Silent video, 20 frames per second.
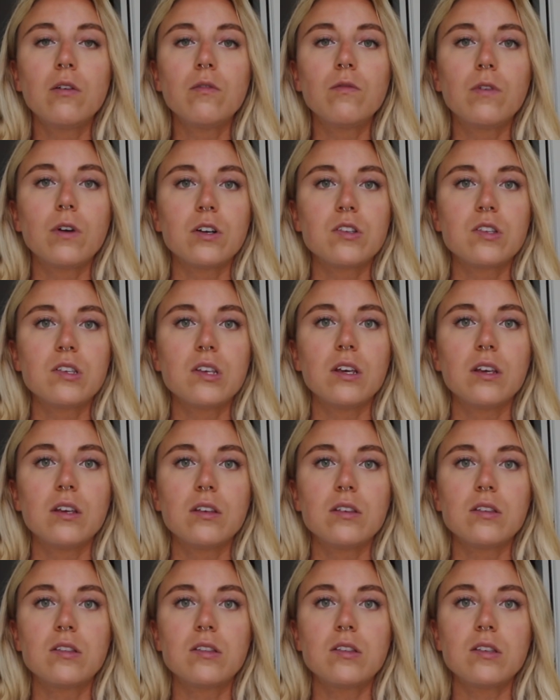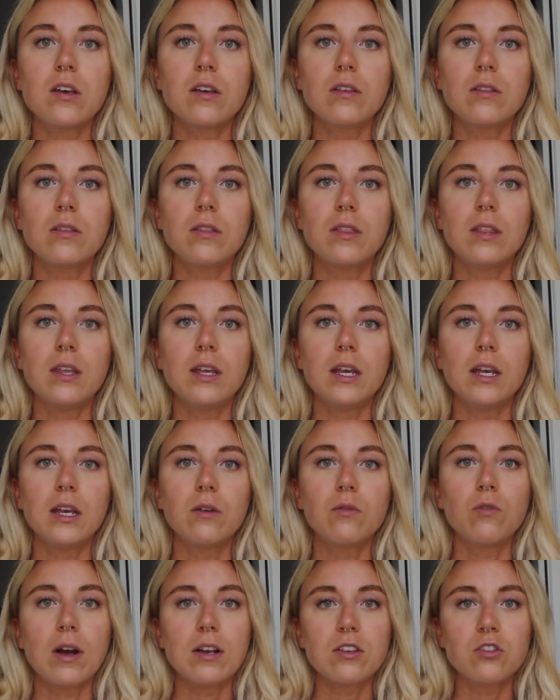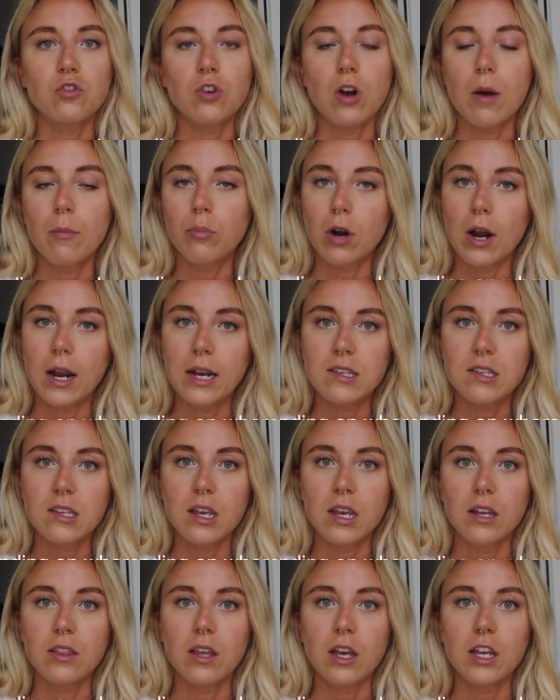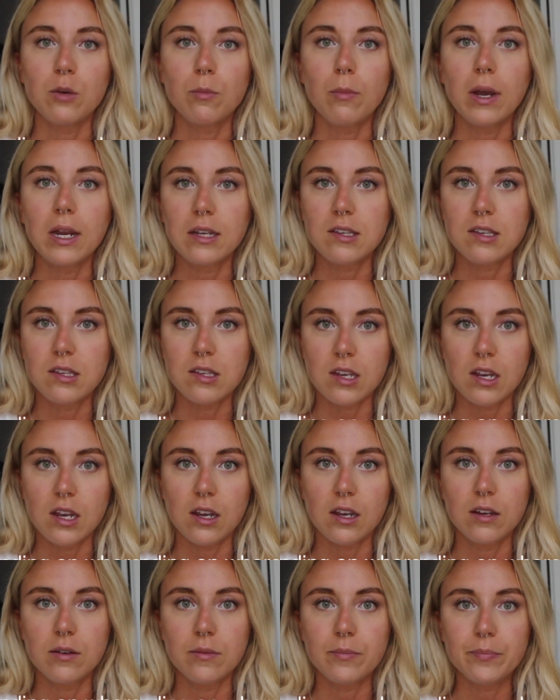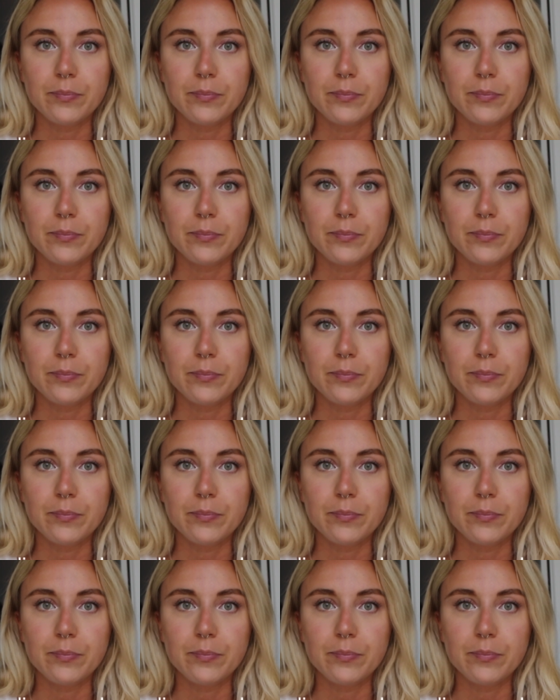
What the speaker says: versus the restaurant pricing that you might see.